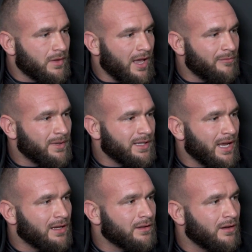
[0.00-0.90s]
have me
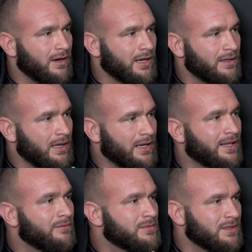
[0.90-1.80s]
tag along, I'd
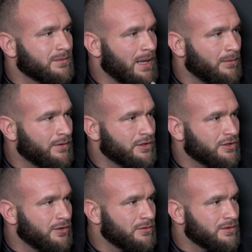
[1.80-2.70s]
give him some type of
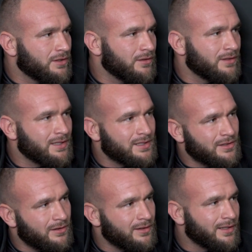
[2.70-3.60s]
excuse. This
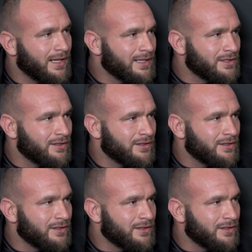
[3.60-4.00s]
is hurting, that's